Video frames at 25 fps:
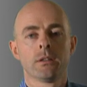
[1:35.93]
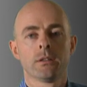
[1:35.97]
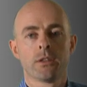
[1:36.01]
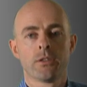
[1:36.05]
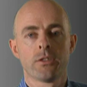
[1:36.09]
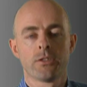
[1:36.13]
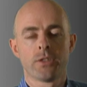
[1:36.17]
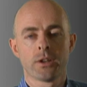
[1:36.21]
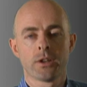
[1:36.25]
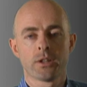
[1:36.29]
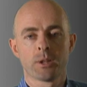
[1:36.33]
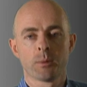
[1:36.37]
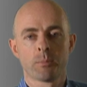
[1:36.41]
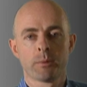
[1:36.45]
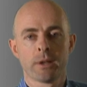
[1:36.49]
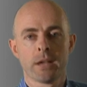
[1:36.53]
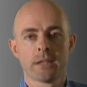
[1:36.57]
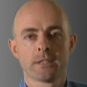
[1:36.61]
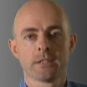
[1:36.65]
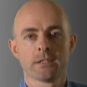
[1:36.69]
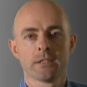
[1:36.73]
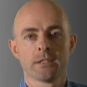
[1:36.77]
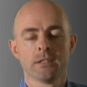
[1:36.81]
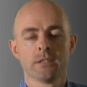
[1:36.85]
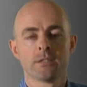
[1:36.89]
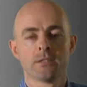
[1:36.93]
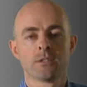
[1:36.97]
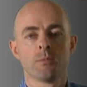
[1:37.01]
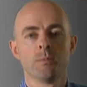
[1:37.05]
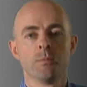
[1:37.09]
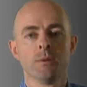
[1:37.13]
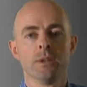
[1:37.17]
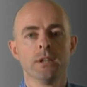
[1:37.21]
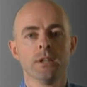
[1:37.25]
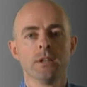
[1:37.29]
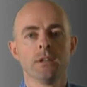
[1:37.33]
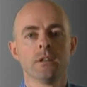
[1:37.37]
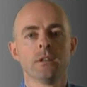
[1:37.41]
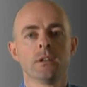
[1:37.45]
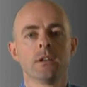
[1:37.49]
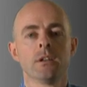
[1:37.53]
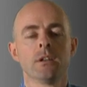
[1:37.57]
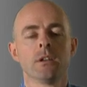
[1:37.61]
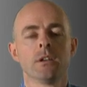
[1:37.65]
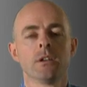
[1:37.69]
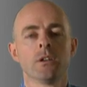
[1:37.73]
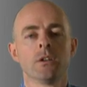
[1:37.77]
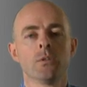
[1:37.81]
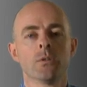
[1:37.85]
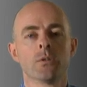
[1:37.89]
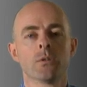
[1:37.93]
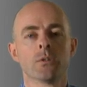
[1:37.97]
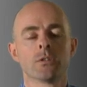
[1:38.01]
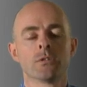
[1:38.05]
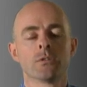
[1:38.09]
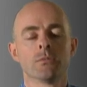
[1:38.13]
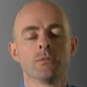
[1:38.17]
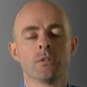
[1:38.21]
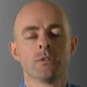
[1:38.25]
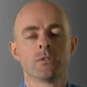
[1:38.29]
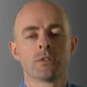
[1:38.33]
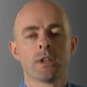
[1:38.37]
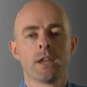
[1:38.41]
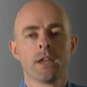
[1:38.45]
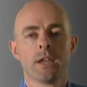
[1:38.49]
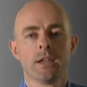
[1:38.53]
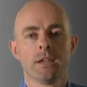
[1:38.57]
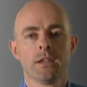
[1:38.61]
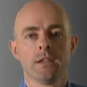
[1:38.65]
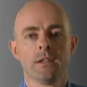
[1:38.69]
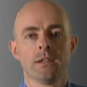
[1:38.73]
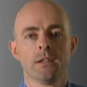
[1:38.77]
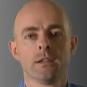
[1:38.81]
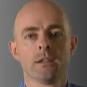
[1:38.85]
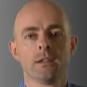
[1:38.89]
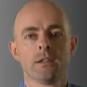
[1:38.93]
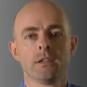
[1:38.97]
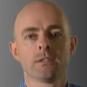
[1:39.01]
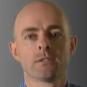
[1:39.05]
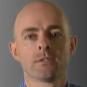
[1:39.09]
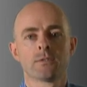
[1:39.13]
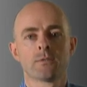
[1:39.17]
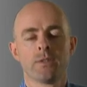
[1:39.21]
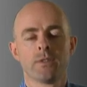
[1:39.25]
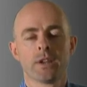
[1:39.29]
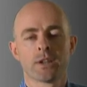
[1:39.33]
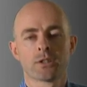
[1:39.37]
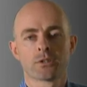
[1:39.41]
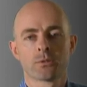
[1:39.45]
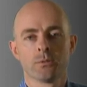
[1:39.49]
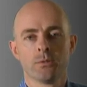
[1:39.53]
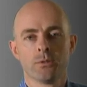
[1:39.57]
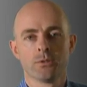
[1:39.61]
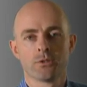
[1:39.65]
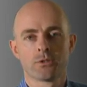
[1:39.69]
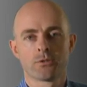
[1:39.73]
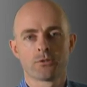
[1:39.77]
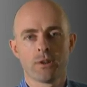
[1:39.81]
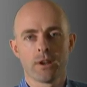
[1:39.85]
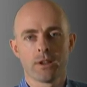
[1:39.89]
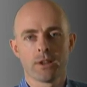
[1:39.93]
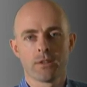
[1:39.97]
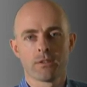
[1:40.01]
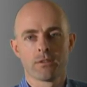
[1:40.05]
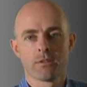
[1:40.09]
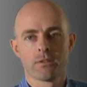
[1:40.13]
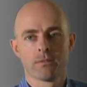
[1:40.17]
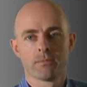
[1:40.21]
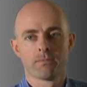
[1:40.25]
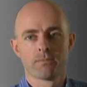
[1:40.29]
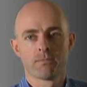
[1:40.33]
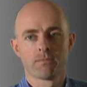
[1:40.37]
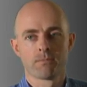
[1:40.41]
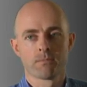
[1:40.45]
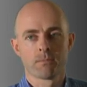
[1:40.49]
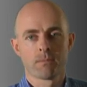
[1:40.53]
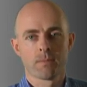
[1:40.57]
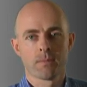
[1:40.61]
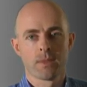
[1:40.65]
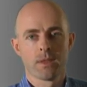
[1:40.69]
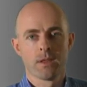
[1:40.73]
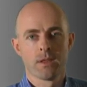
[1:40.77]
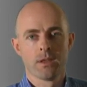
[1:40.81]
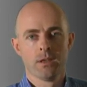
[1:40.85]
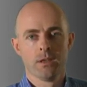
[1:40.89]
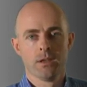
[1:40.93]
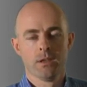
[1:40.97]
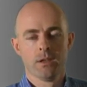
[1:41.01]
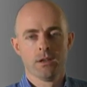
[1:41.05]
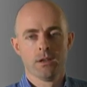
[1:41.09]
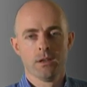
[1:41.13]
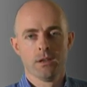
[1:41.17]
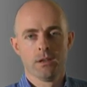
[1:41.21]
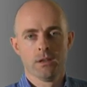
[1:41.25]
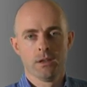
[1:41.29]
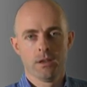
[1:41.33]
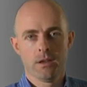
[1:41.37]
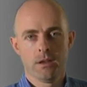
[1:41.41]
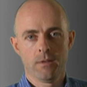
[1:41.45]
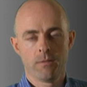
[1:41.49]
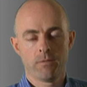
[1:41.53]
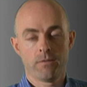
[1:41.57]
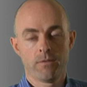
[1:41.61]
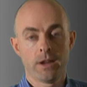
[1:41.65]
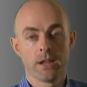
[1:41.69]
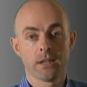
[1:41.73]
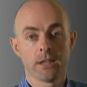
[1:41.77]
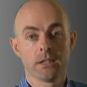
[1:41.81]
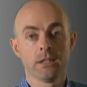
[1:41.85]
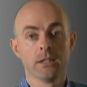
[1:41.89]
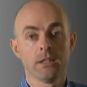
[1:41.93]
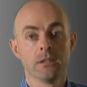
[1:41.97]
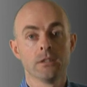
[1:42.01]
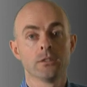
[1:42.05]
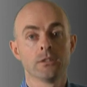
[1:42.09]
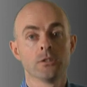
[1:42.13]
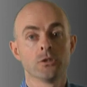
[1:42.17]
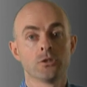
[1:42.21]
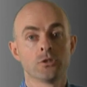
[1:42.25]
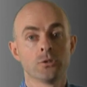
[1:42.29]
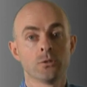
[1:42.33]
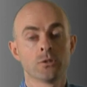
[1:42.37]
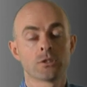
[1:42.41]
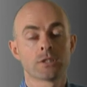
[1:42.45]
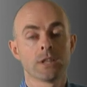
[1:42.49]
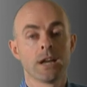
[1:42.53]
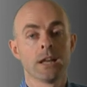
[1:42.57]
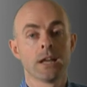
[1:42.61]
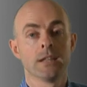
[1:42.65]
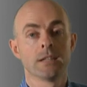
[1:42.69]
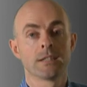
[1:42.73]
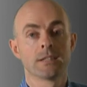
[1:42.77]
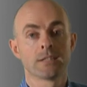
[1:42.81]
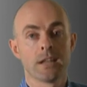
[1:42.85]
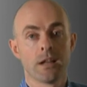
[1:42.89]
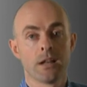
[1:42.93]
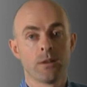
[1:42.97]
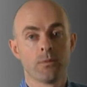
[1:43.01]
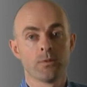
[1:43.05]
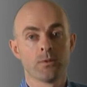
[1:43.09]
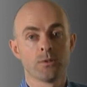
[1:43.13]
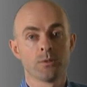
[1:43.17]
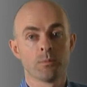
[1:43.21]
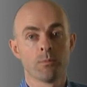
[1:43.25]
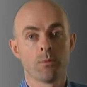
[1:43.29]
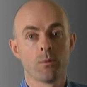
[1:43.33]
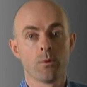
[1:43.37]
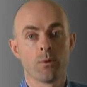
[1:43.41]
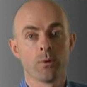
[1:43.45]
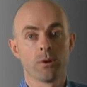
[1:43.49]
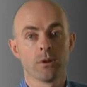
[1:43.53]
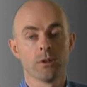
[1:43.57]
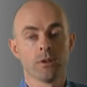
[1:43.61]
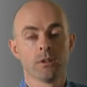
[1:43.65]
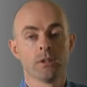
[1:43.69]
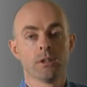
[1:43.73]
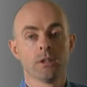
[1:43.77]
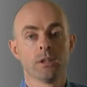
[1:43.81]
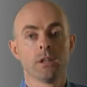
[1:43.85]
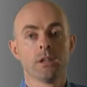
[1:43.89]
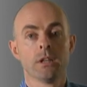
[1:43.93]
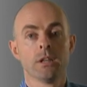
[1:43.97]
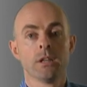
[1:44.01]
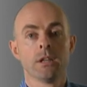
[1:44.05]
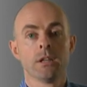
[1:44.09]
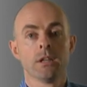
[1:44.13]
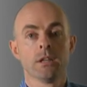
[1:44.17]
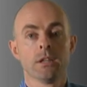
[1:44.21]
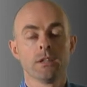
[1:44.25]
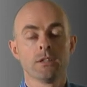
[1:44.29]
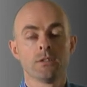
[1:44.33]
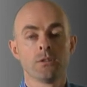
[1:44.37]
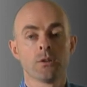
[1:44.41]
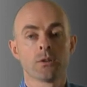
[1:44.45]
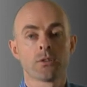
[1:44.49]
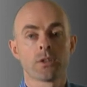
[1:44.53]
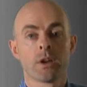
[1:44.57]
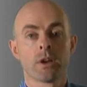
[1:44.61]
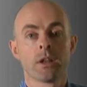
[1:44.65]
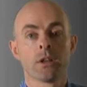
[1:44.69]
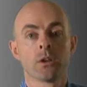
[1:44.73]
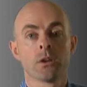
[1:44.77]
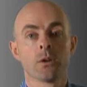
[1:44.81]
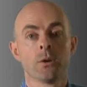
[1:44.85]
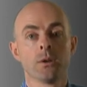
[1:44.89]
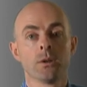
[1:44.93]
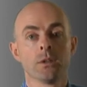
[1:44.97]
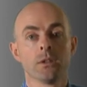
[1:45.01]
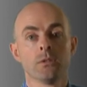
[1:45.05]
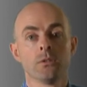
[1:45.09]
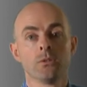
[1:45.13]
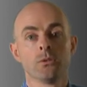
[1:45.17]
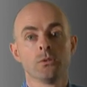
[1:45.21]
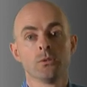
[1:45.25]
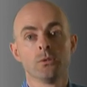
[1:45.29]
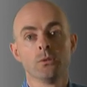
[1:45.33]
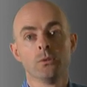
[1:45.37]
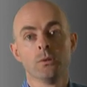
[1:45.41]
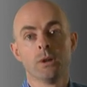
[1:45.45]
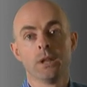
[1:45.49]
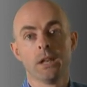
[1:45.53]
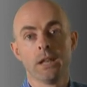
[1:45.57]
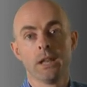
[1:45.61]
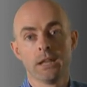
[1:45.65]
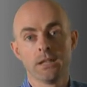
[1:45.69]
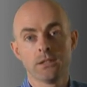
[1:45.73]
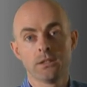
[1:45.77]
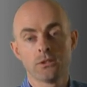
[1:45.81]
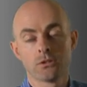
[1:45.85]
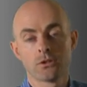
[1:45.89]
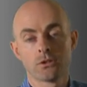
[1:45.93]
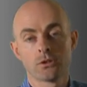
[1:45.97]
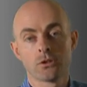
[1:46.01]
the thicker the plastic needs to be in order to retain its flexural strength. And finally, the shoe style itself is important. Is the orthotic going into a laced